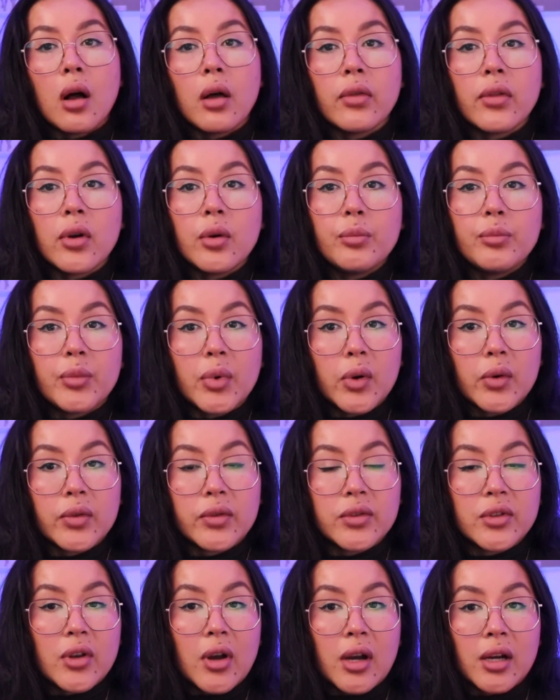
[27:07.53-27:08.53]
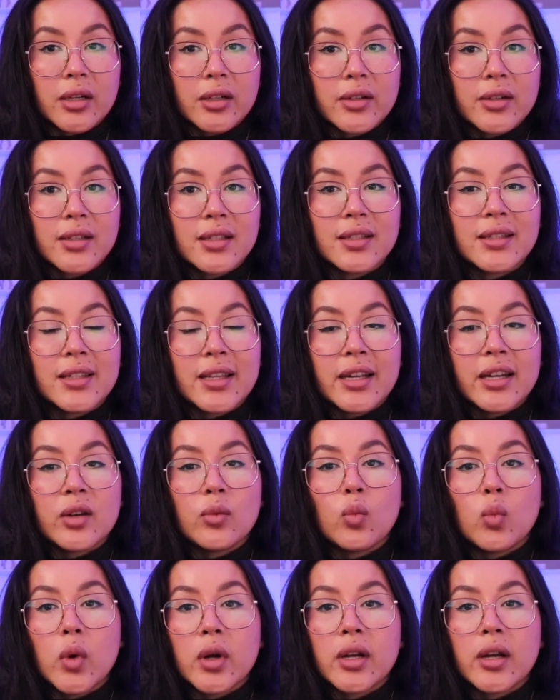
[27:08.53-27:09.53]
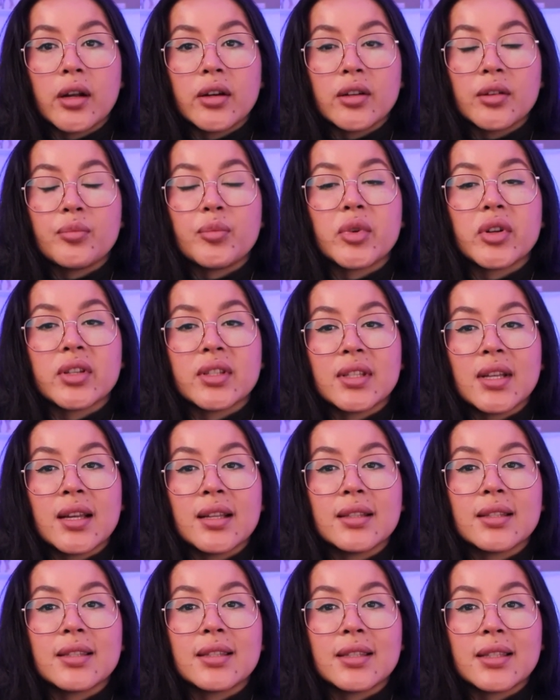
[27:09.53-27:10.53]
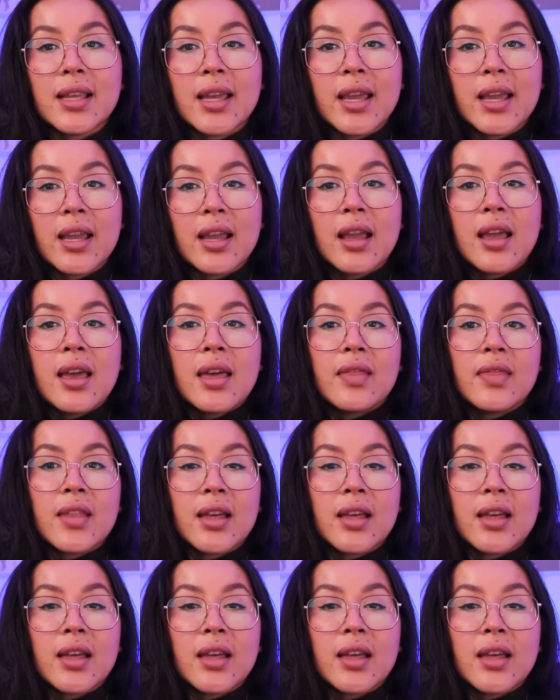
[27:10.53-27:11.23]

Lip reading: Although both doctors didn't 100% say